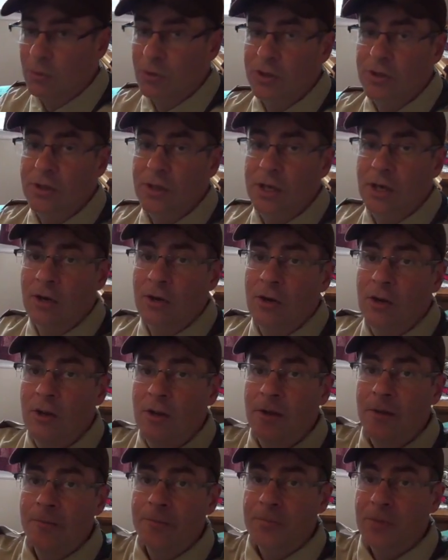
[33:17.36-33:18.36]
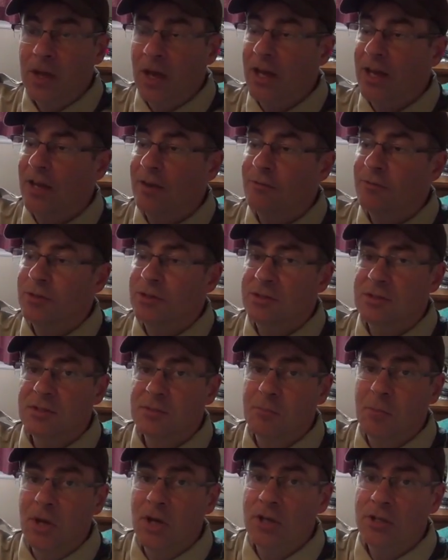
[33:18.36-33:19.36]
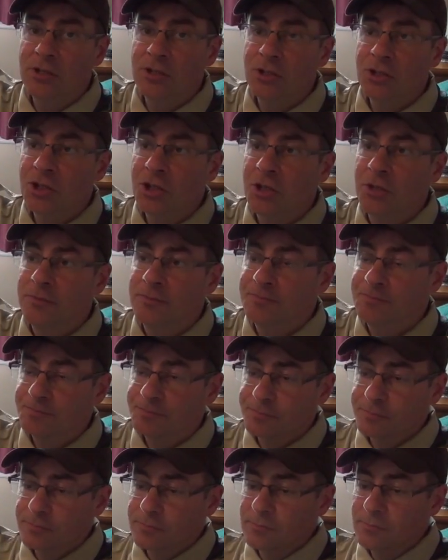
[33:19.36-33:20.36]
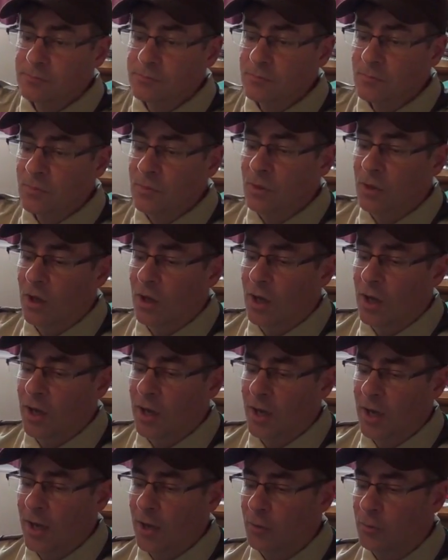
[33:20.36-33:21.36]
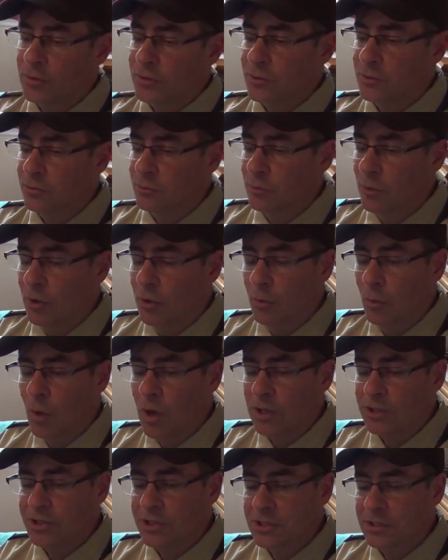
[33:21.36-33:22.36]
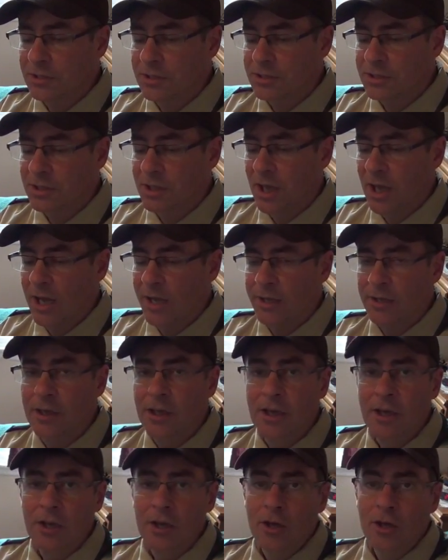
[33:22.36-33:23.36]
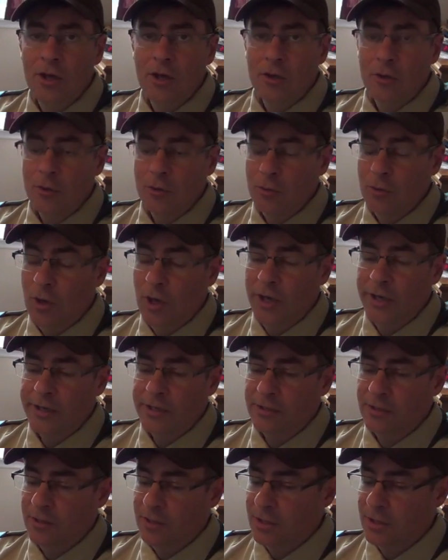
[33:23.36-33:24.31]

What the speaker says: were in there. I have this sponge. I was watching this guy who hiked